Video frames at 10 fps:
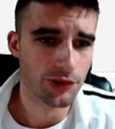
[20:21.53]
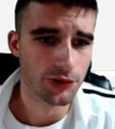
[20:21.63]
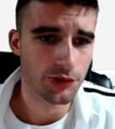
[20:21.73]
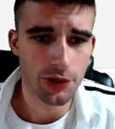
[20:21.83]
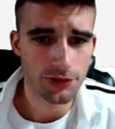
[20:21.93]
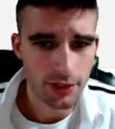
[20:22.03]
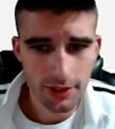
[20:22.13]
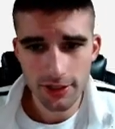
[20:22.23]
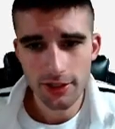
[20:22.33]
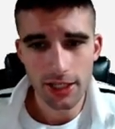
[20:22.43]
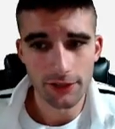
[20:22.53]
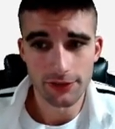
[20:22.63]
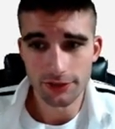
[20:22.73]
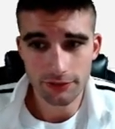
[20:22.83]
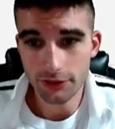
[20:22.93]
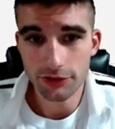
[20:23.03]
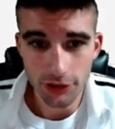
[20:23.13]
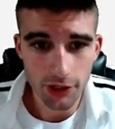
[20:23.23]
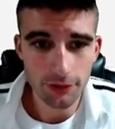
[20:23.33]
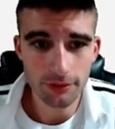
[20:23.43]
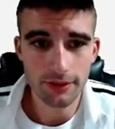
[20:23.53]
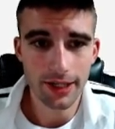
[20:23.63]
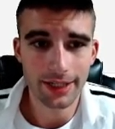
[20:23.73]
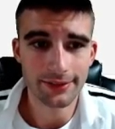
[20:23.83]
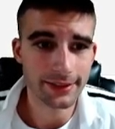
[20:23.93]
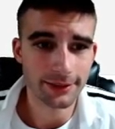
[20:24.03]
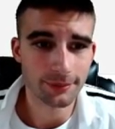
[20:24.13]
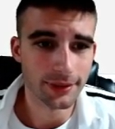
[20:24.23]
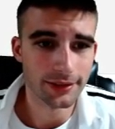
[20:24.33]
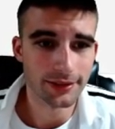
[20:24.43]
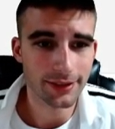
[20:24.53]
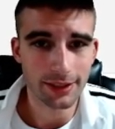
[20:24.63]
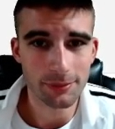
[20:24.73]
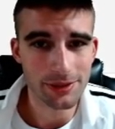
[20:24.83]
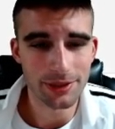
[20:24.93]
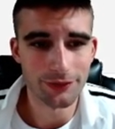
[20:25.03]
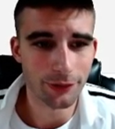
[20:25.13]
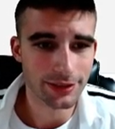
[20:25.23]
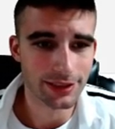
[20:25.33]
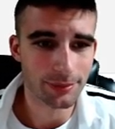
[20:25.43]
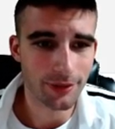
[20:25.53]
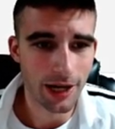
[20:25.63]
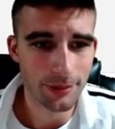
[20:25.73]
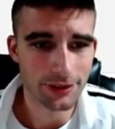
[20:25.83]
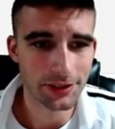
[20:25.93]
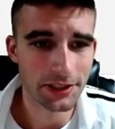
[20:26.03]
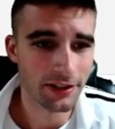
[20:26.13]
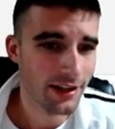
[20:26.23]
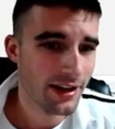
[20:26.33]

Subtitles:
So Jones, if he's good to go, I like him, but it can be a bit of a risky option there.